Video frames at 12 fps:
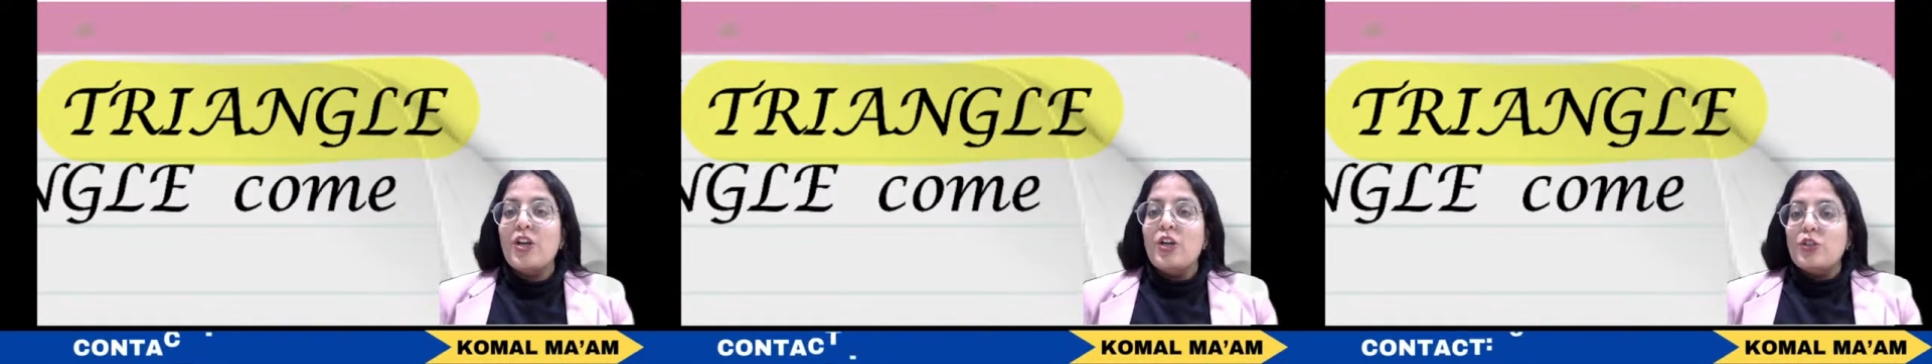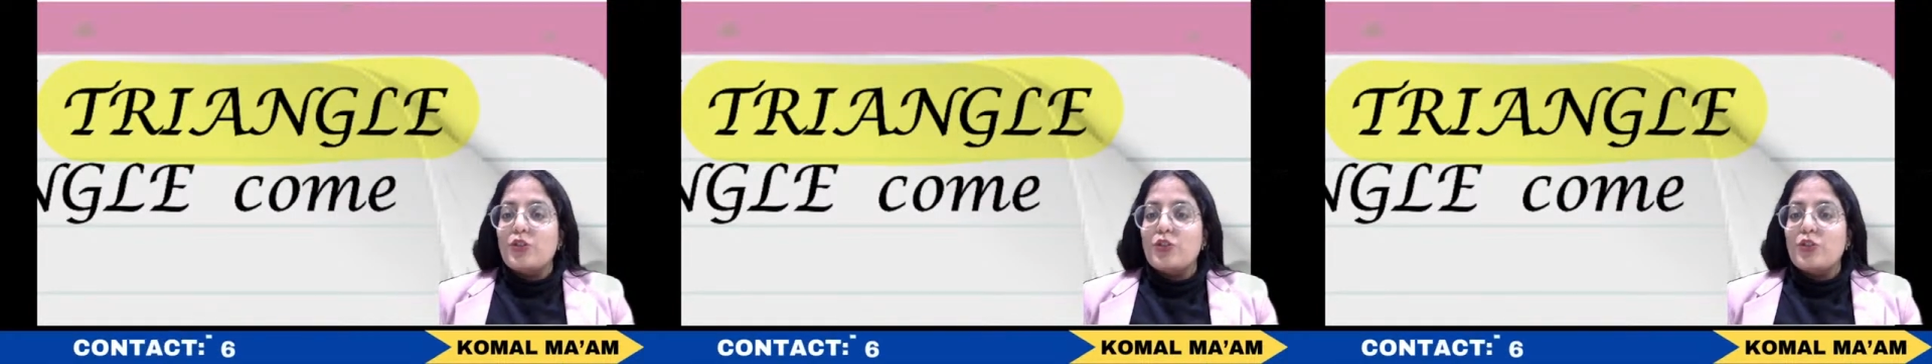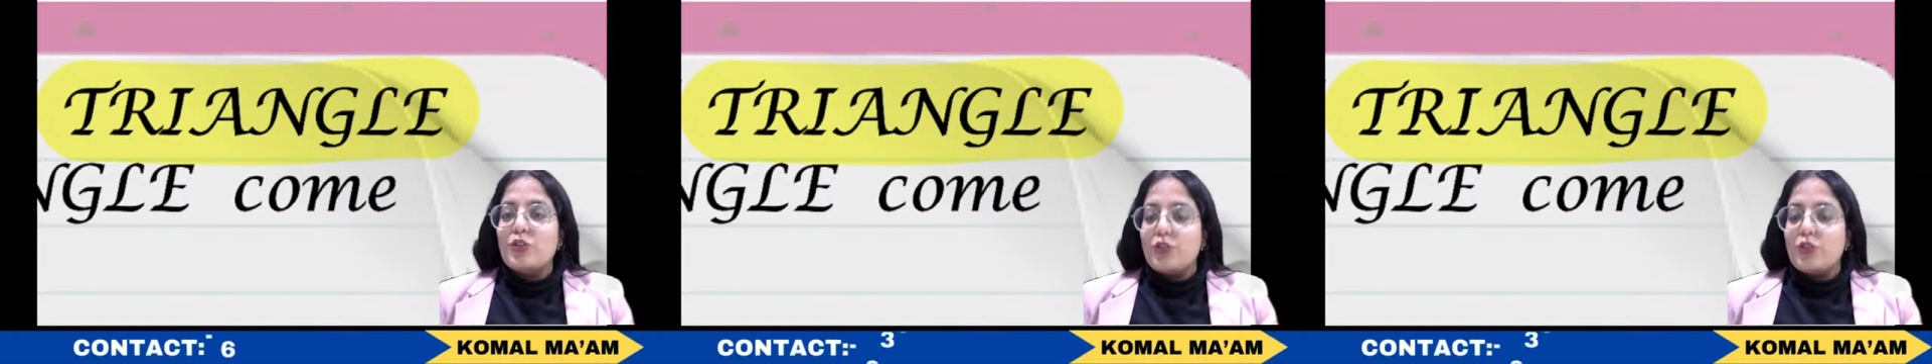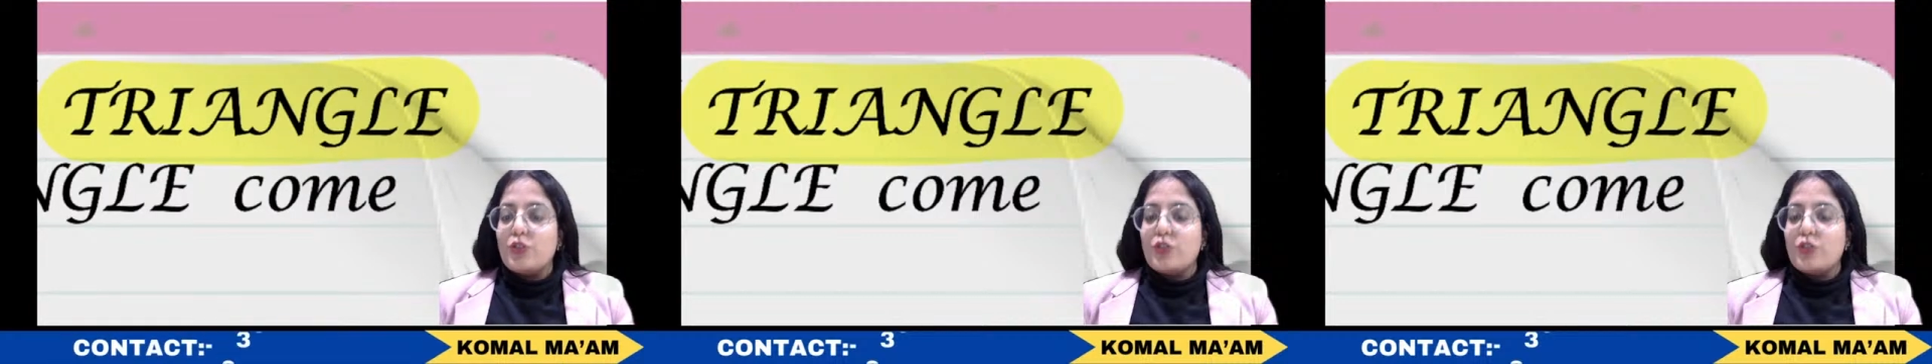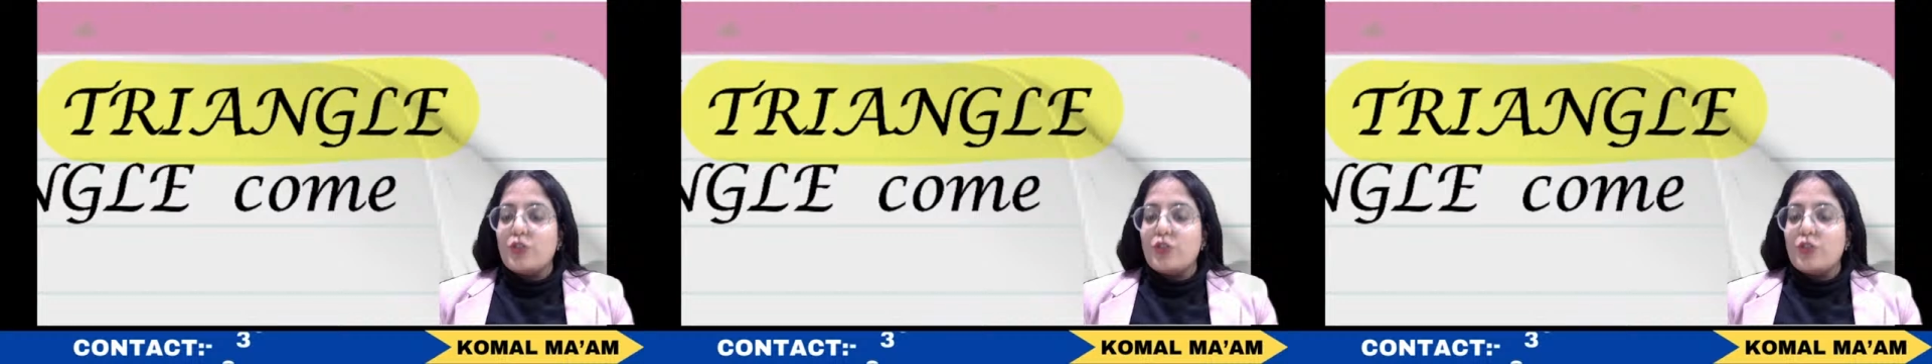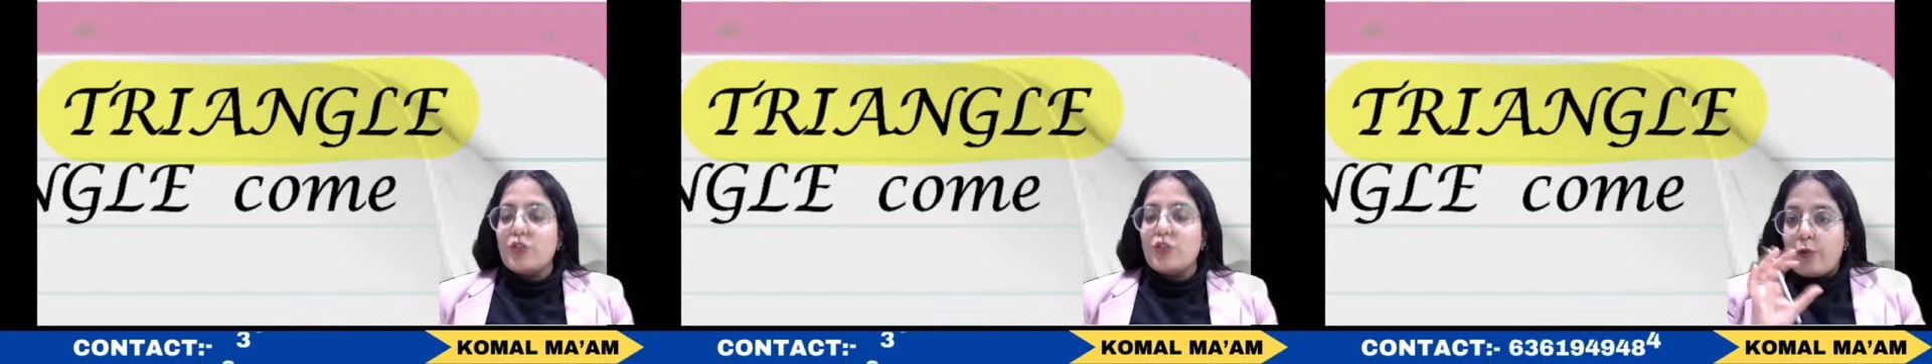So
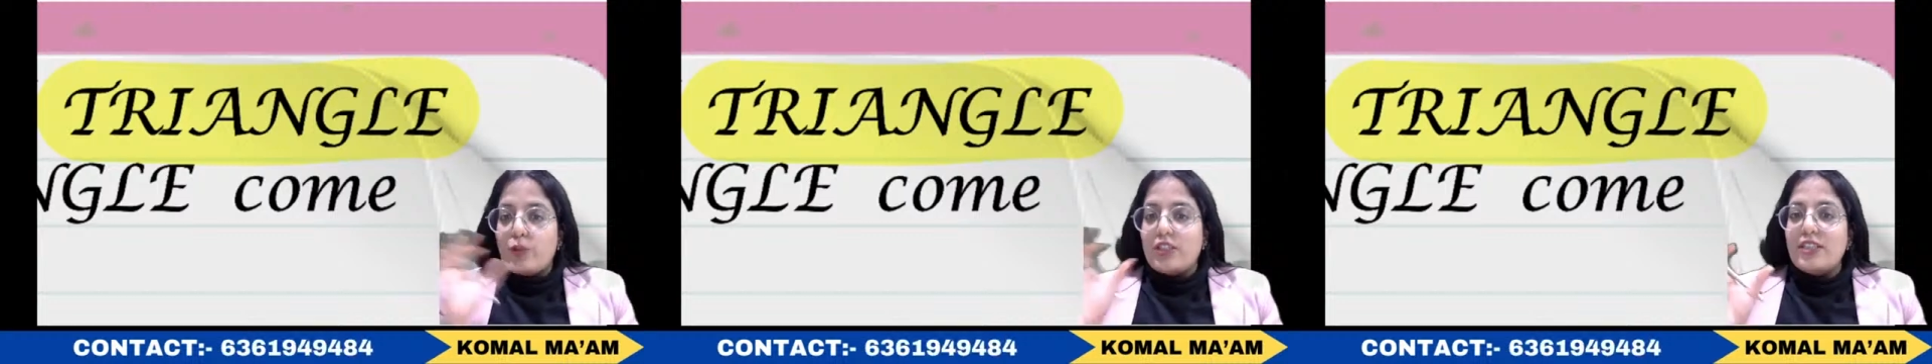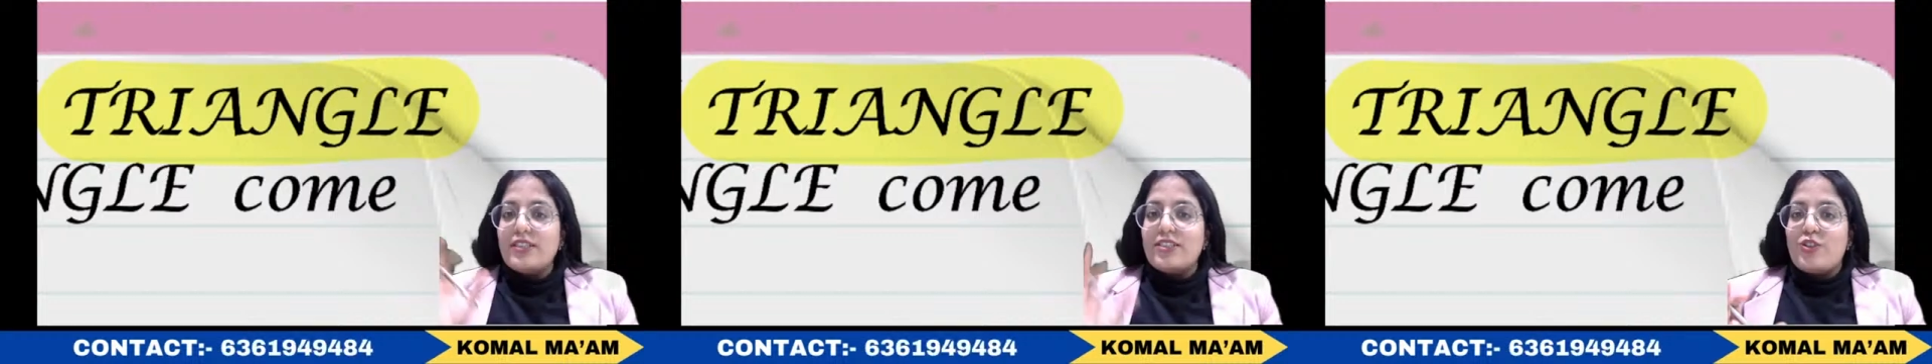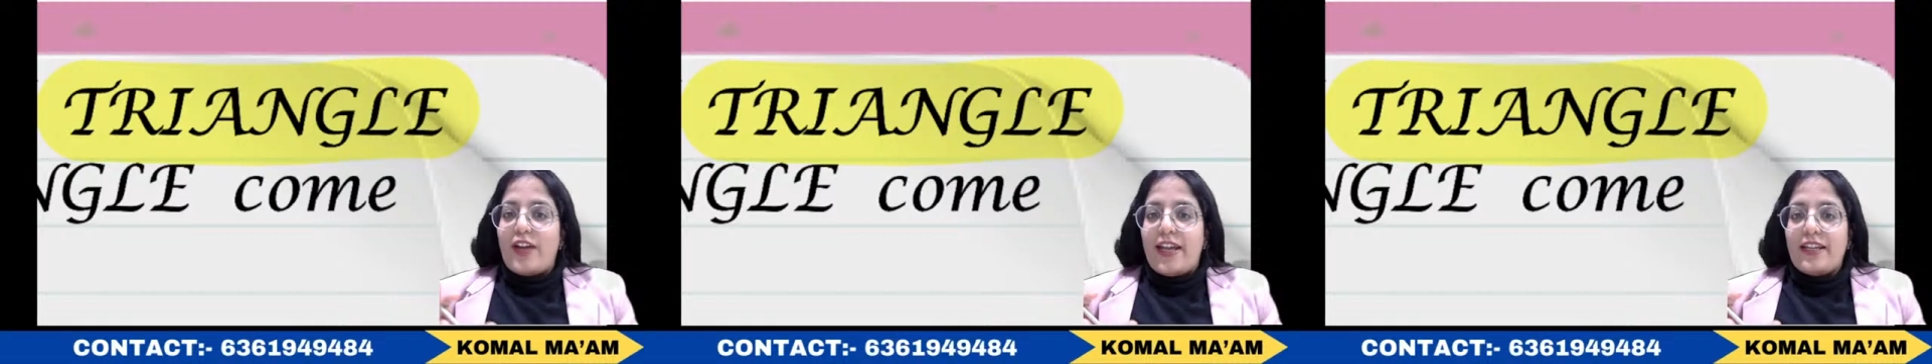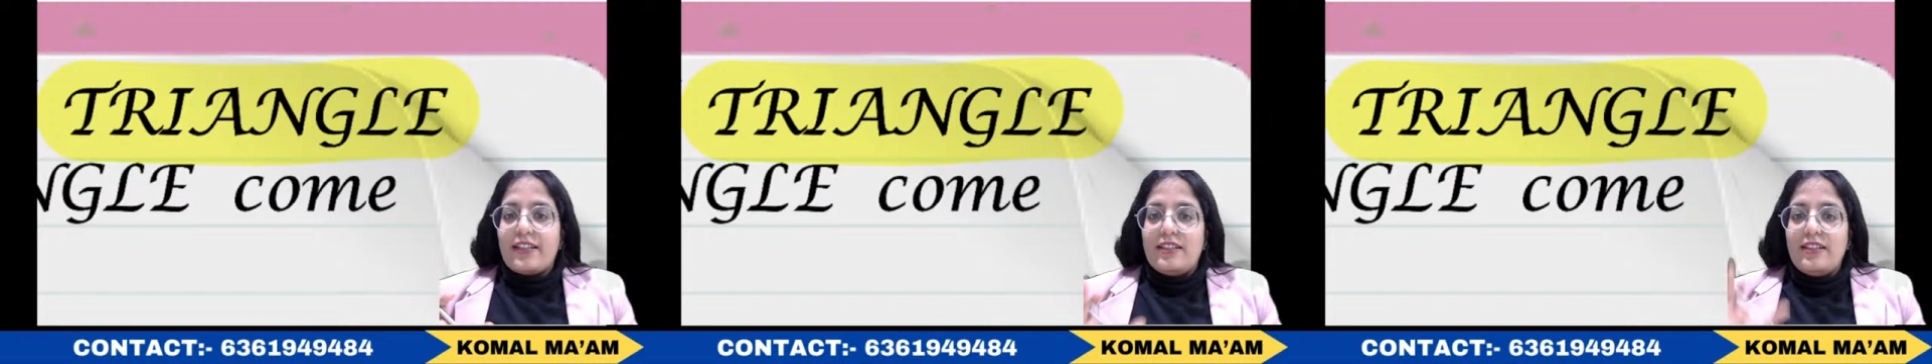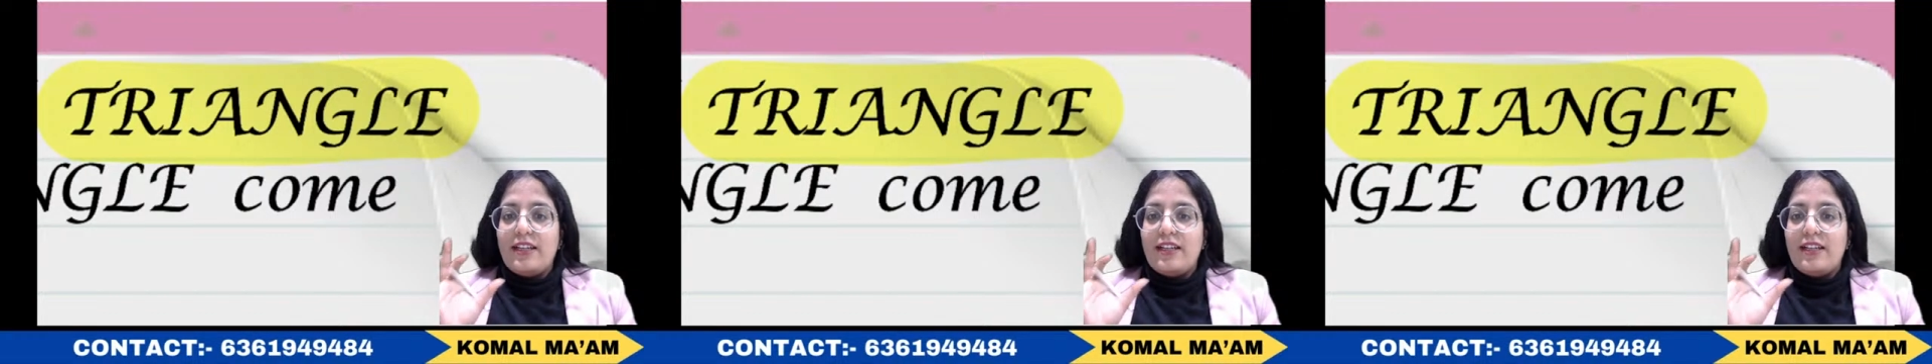the word triangle,